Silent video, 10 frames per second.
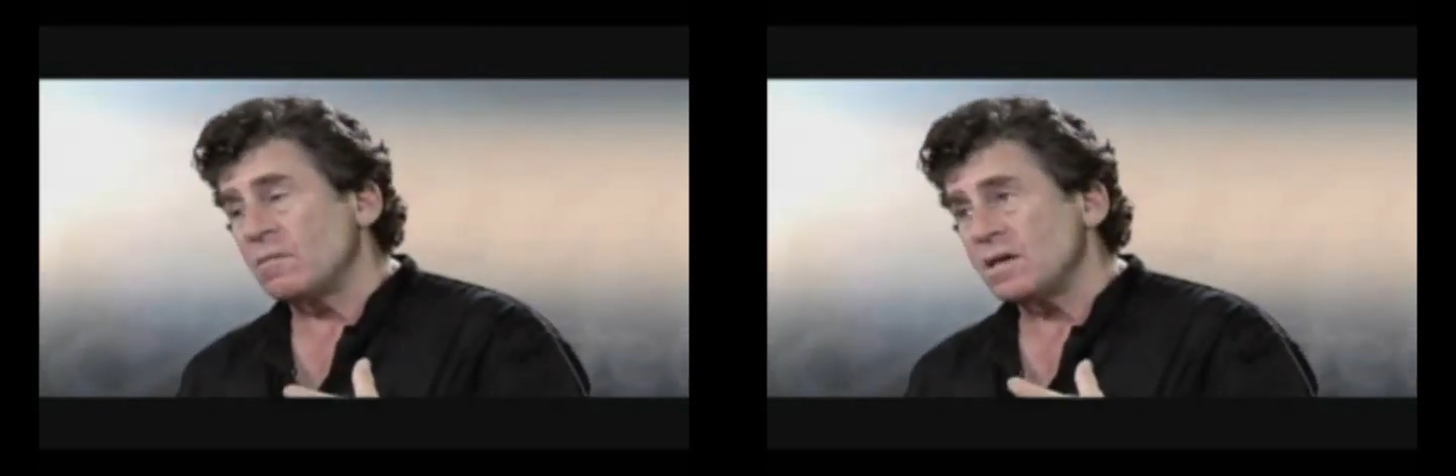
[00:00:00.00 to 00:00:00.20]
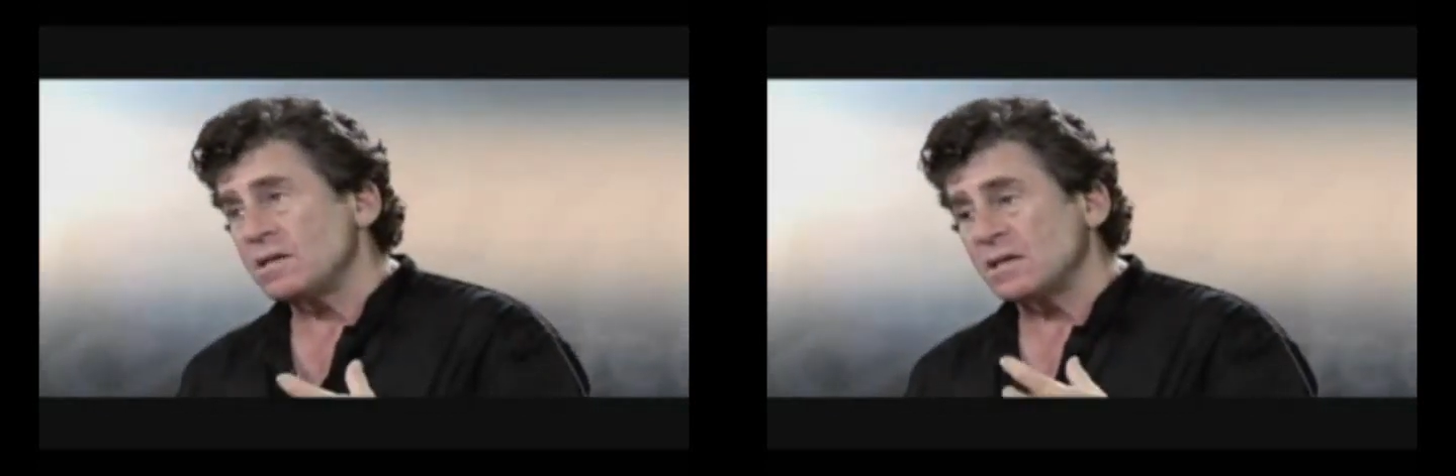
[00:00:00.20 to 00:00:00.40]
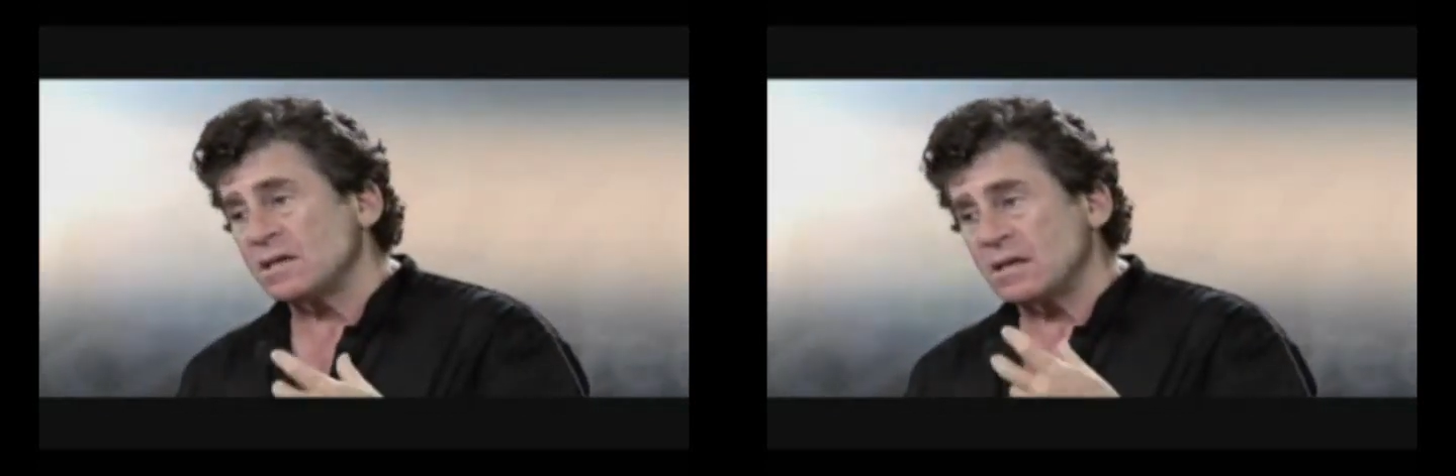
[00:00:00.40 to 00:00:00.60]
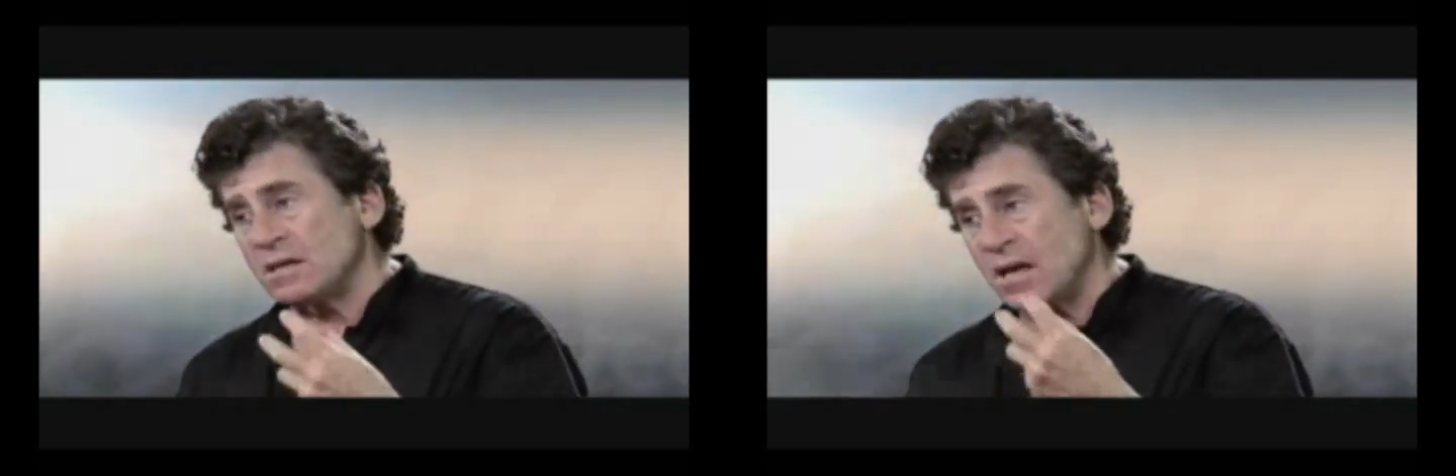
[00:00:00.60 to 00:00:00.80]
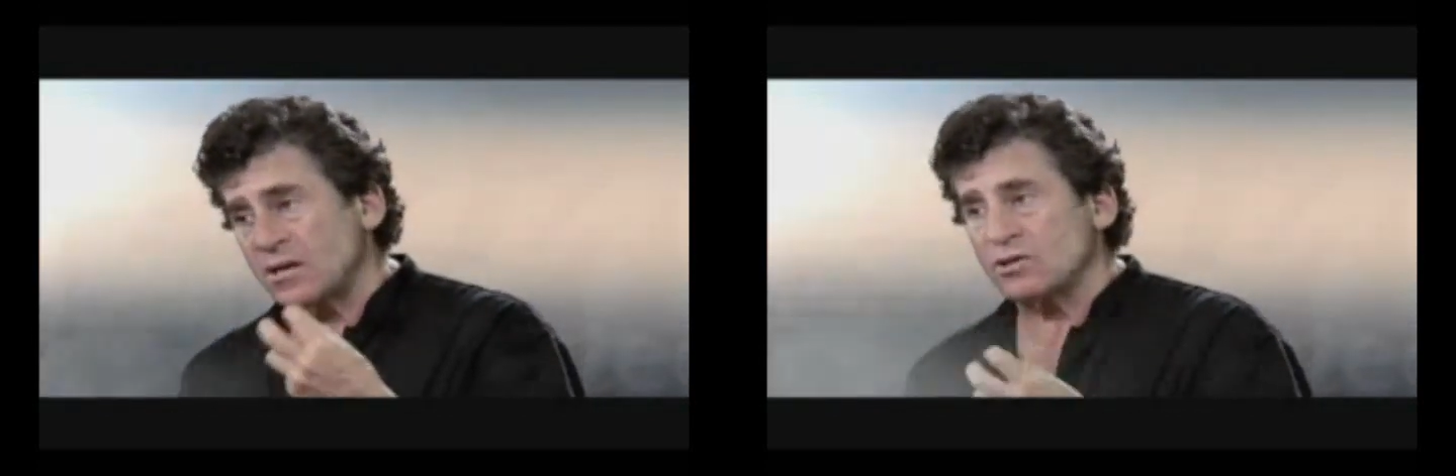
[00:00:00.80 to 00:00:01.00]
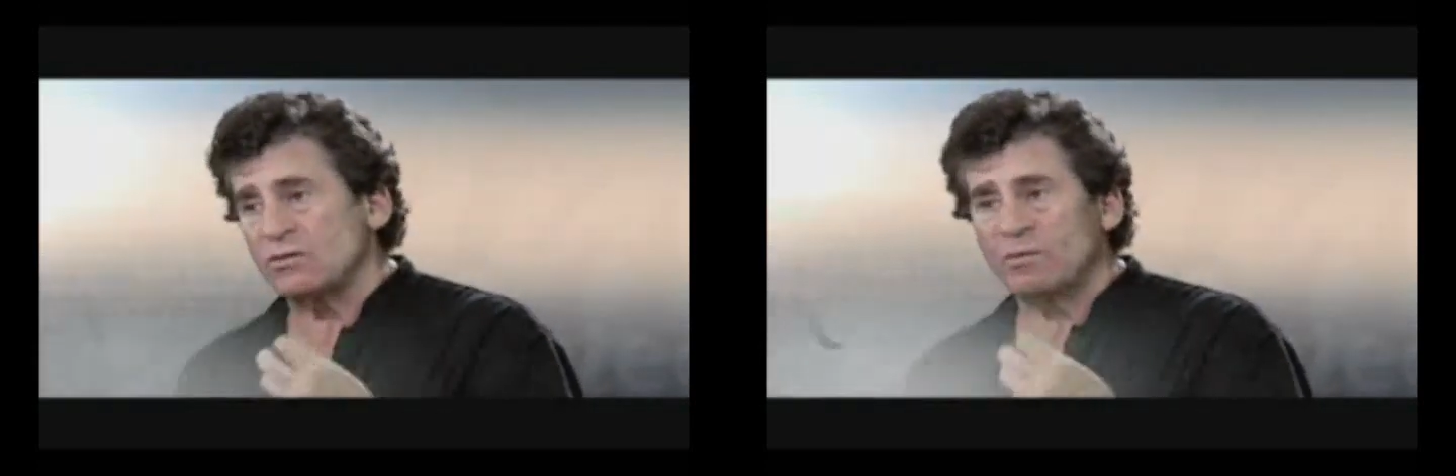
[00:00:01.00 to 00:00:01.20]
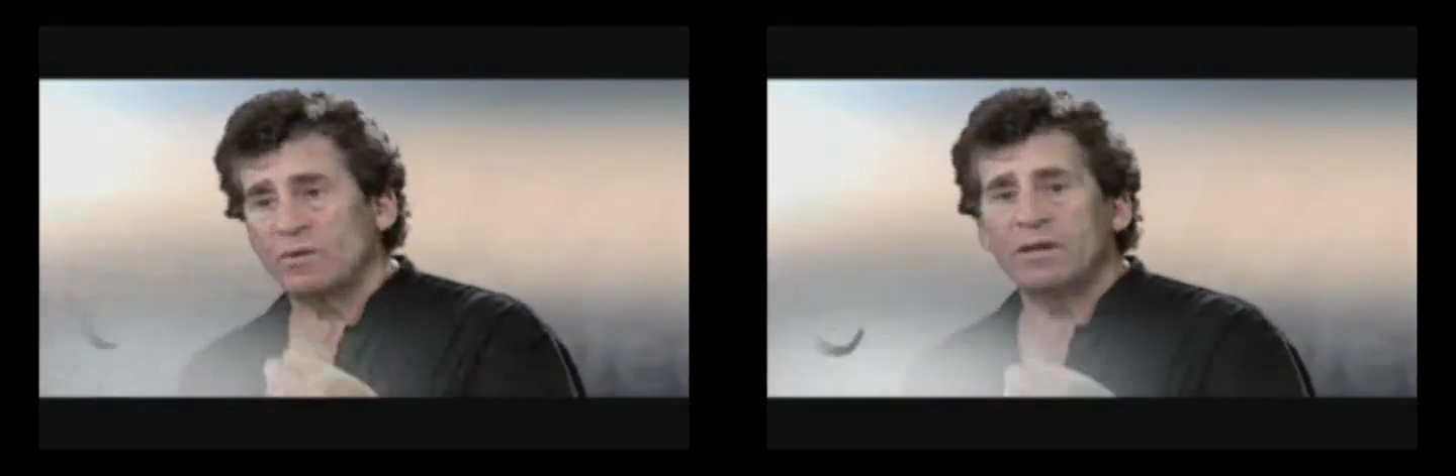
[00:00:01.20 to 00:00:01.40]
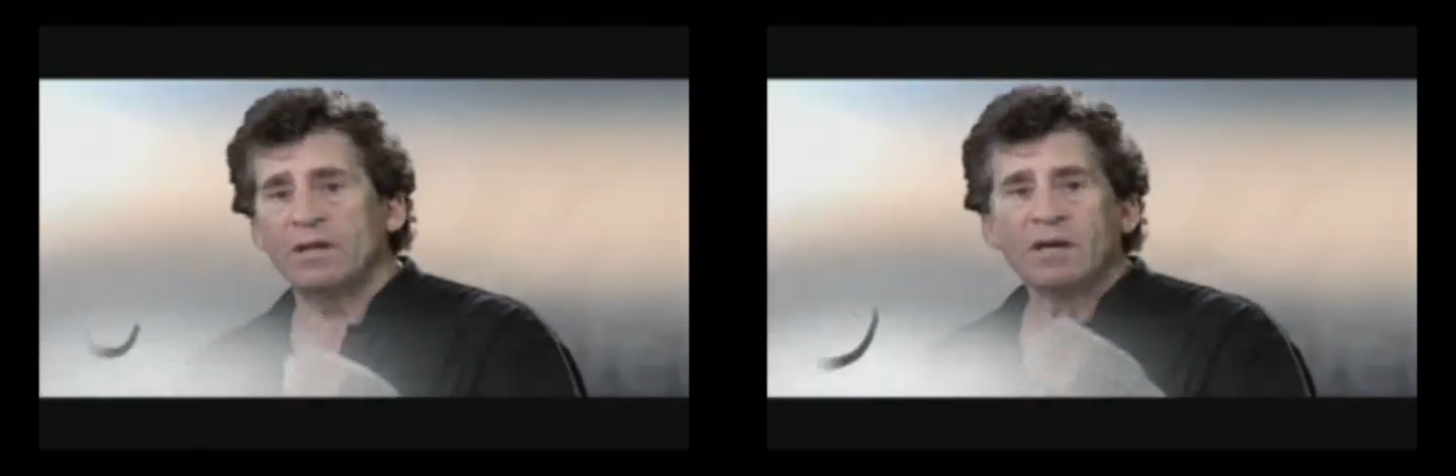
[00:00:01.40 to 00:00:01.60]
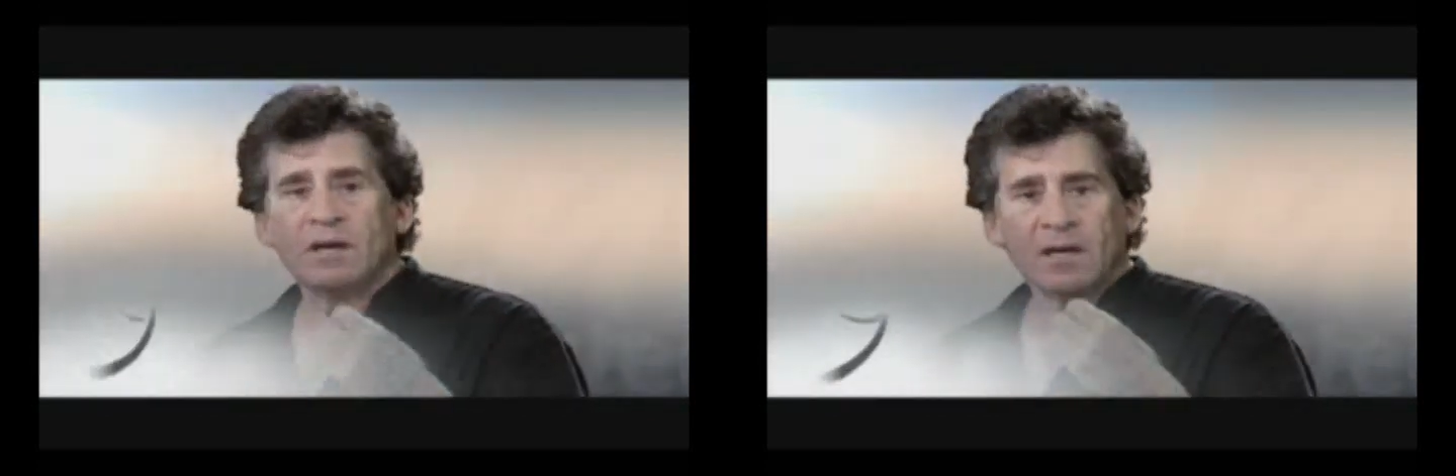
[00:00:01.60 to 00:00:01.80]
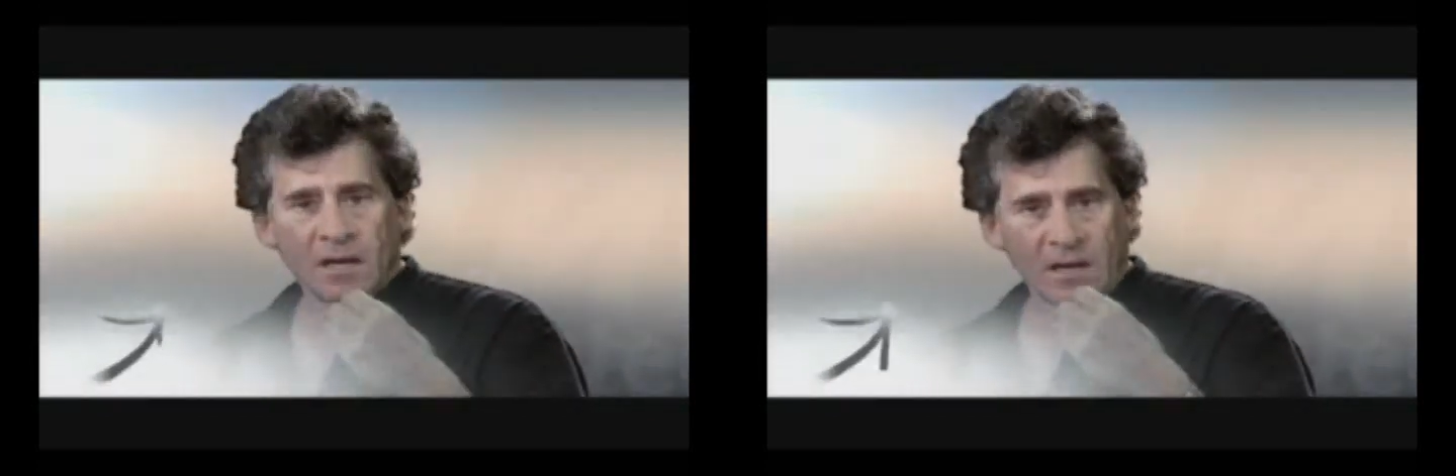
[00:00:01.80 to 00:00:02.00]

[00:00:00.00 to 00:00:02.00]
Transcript: amazing connection with